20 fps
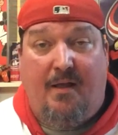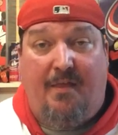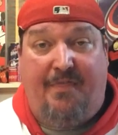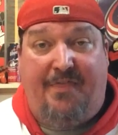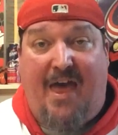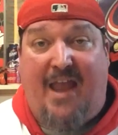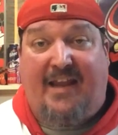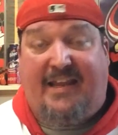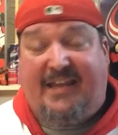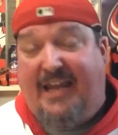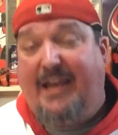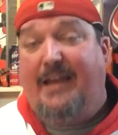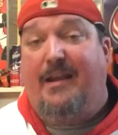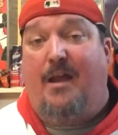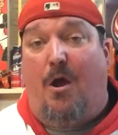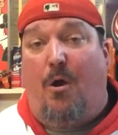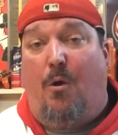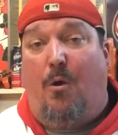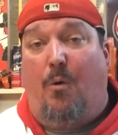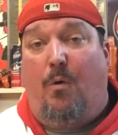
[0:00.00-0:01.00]
that
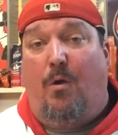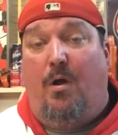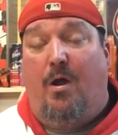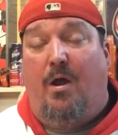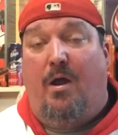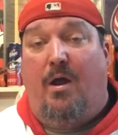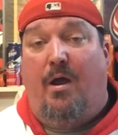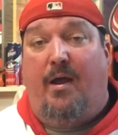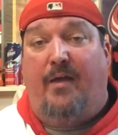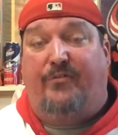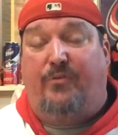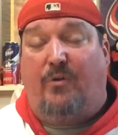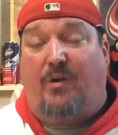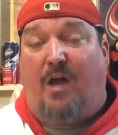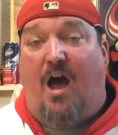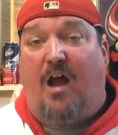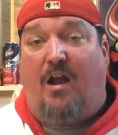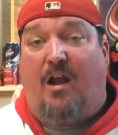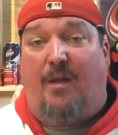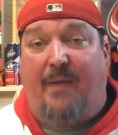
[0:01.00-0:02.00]
Aquino is going
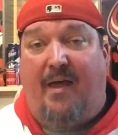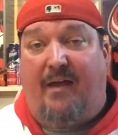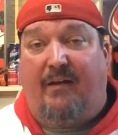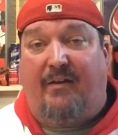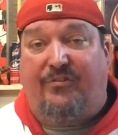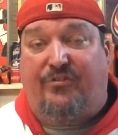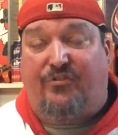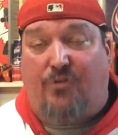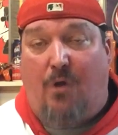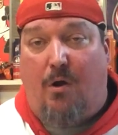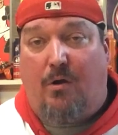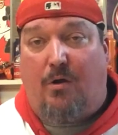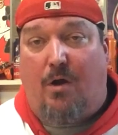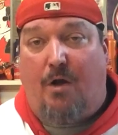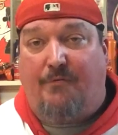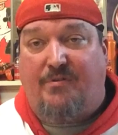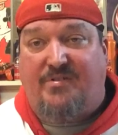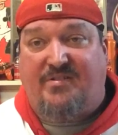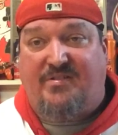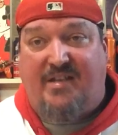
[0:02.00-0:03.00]
to automatically start
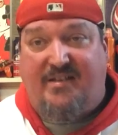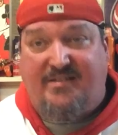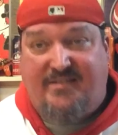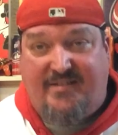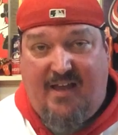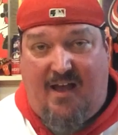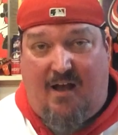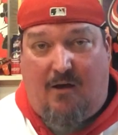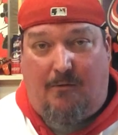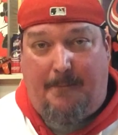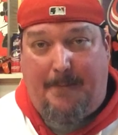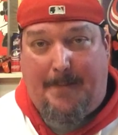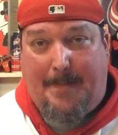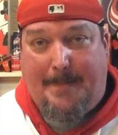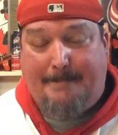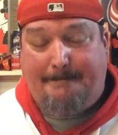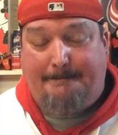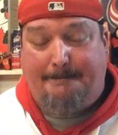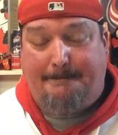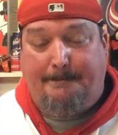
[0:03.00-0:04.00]
over Senzel.
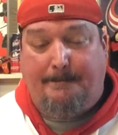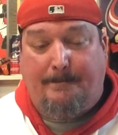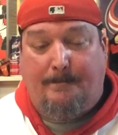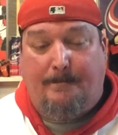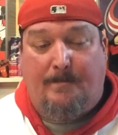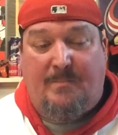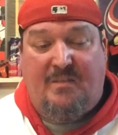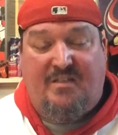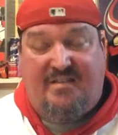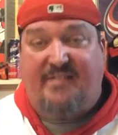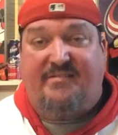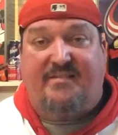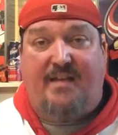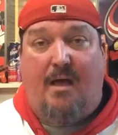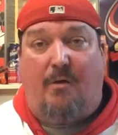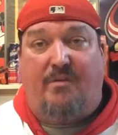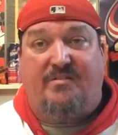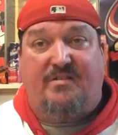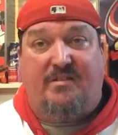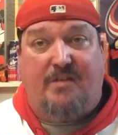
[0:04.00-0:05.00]

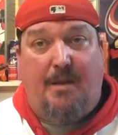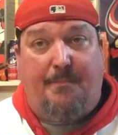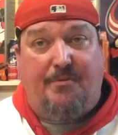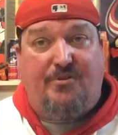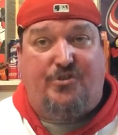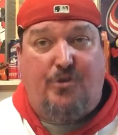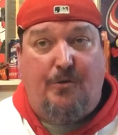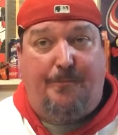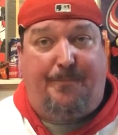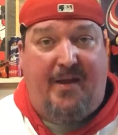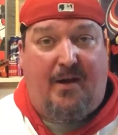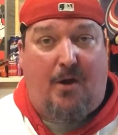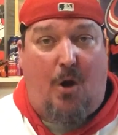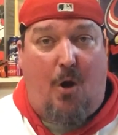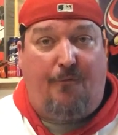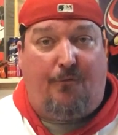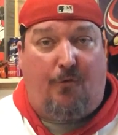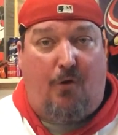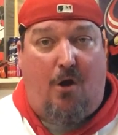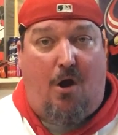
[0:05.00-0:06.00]
Senzel is a number 2 pick
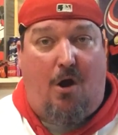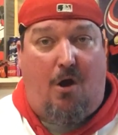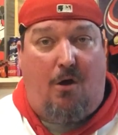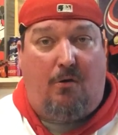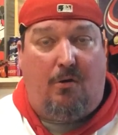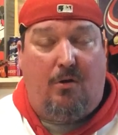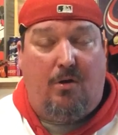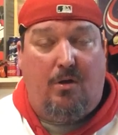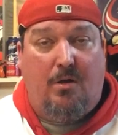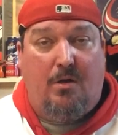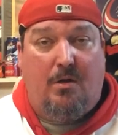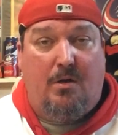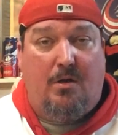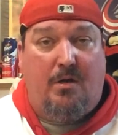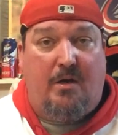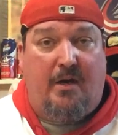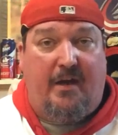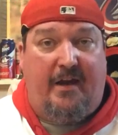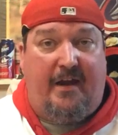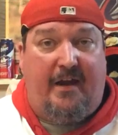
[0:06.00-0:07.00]
overall
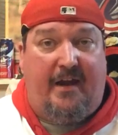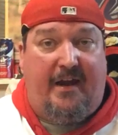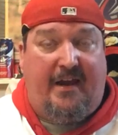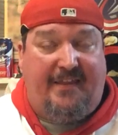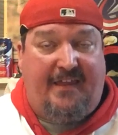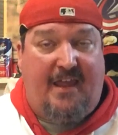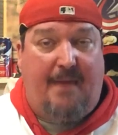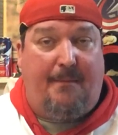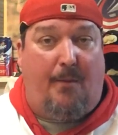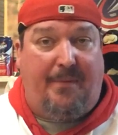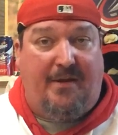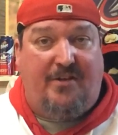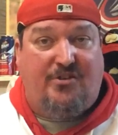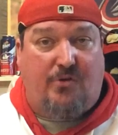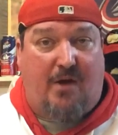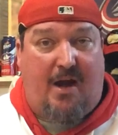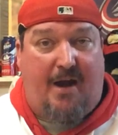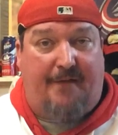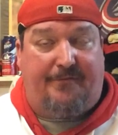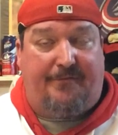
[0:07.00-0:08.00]
in the MLB
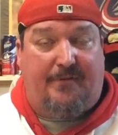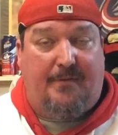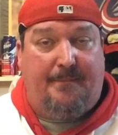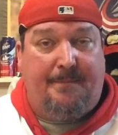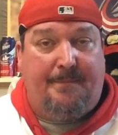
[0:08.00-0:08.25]
draft.